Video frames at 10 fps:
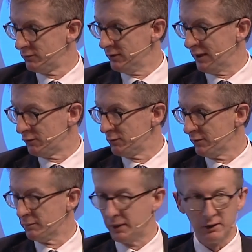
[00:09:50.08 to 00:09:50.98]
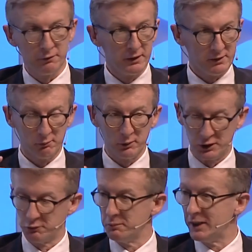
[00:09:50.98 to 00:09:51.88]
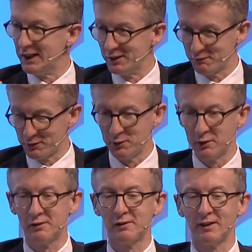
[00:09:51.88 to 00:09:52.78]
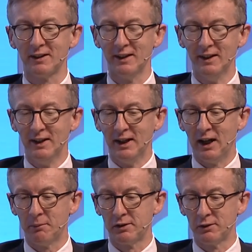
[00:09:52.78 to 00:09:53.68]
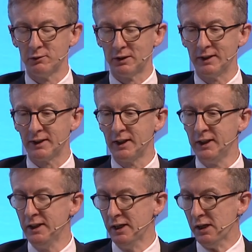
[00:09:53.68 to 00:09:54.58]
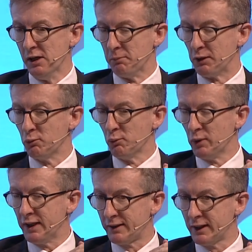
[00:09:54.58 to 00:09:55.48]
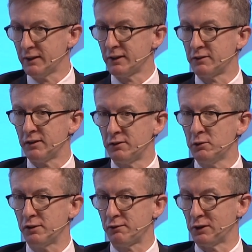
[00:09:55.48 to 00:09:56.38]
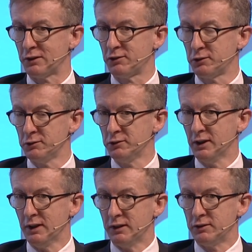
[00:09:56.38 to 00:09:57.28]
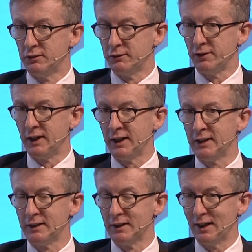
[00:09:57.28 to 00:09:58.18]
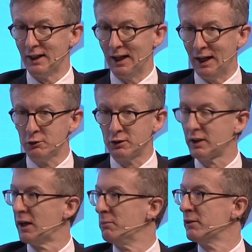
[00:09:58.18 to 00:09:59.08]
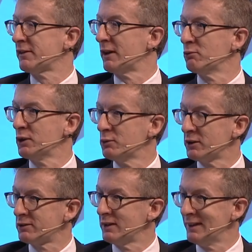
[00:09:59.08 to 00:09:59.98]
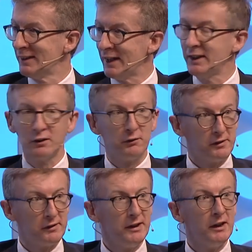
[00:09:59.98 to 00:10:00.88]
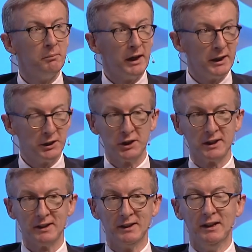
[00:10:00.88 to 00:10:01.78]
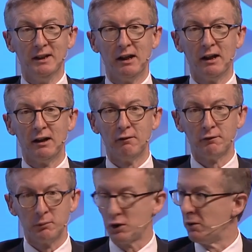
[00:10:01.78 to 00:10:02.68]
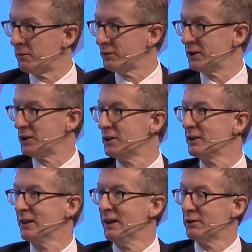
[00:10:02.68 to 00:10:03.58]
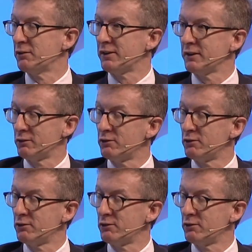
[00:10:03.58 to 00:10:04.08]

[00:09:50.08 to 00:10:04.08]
end user benefits, which remain, of course, absolutely key. But we think it is useful to define outcomes that we would like to see emerging from competition, to